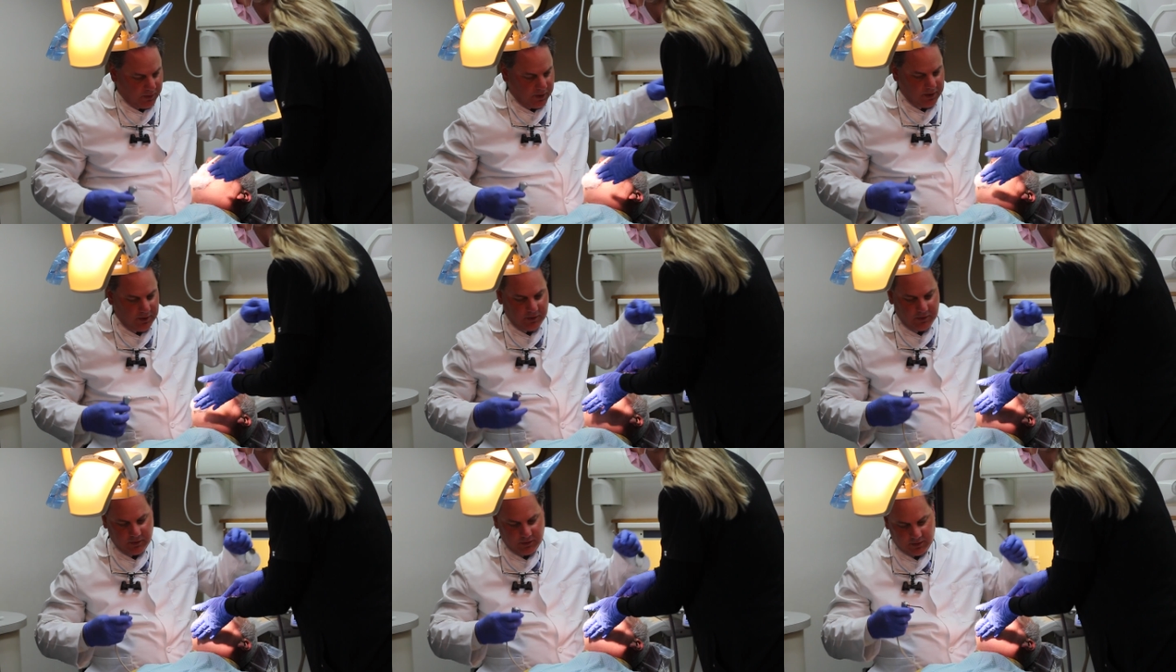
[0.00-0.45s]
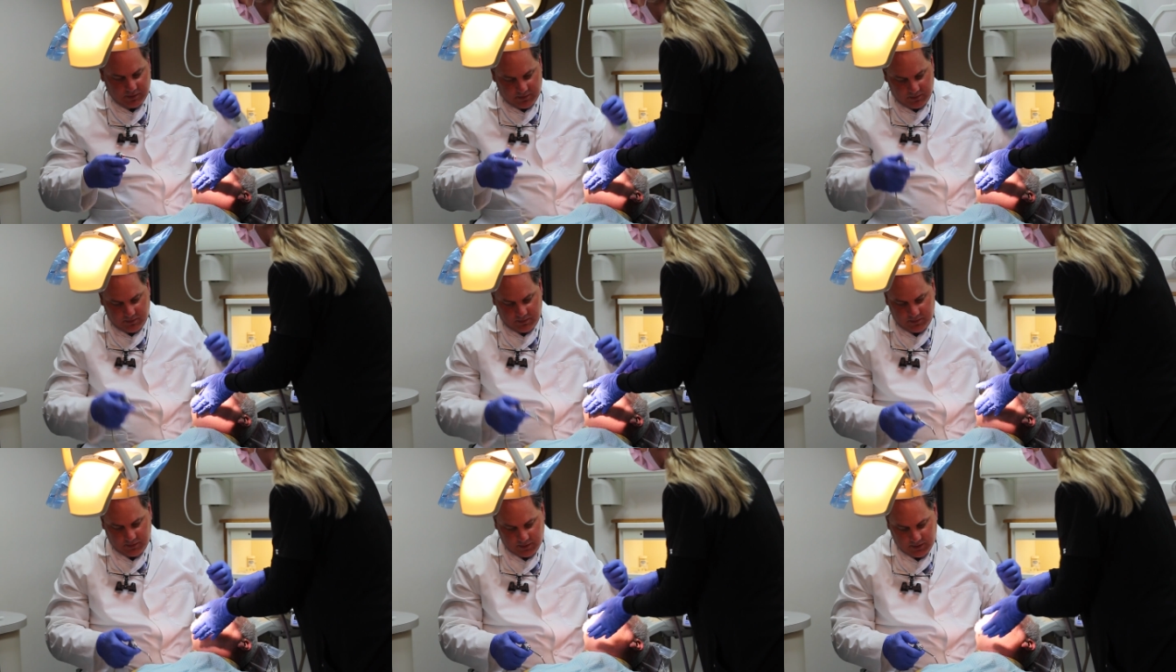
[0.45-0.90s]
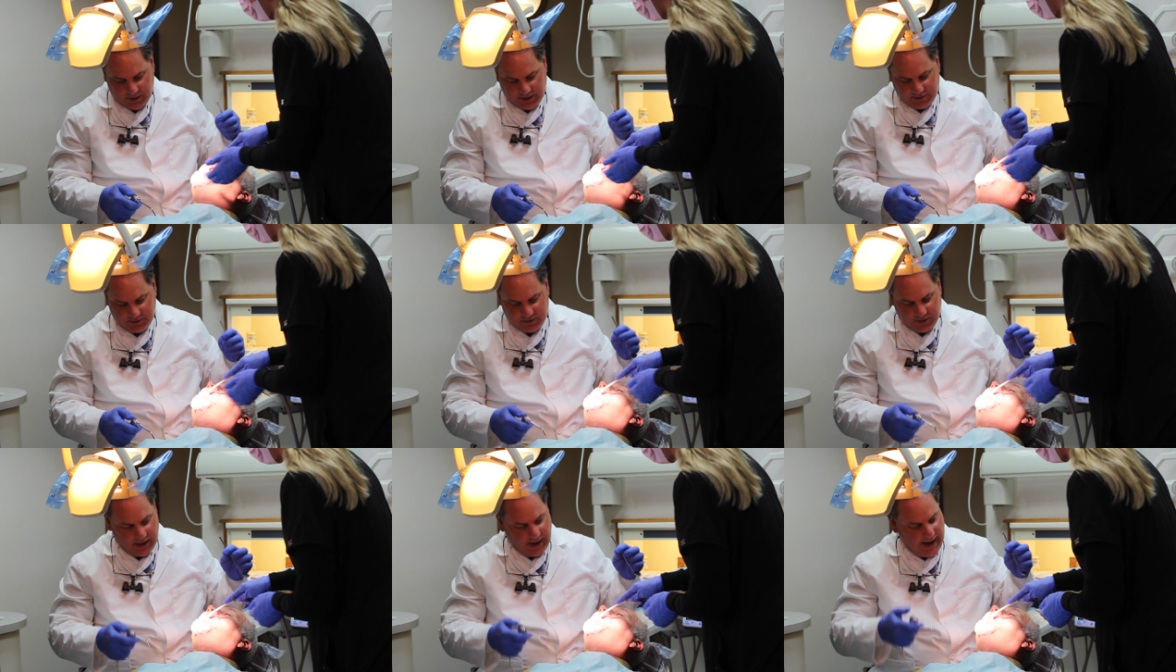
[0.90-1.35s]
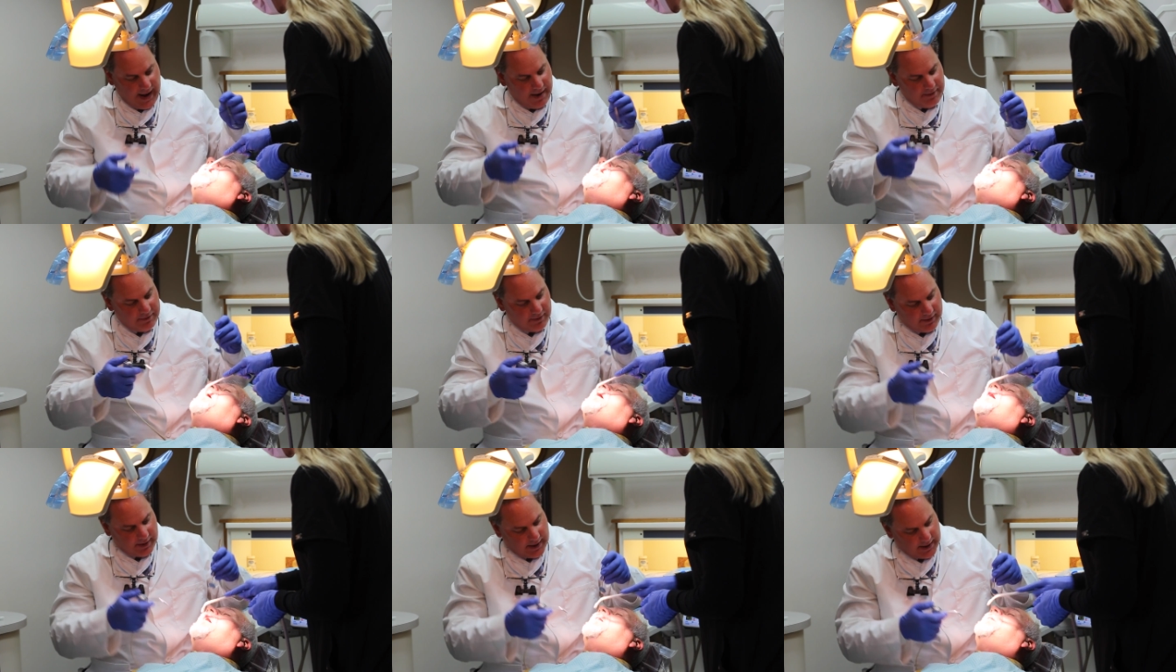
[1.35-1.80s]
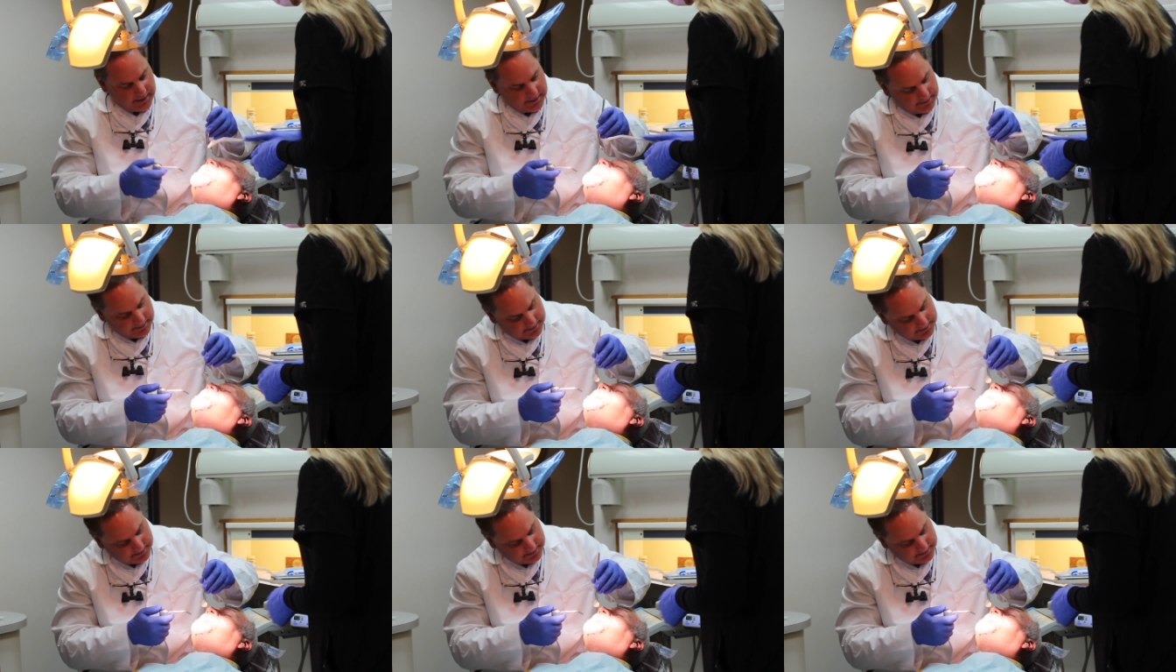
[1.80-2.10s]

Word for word: We used less than half of that.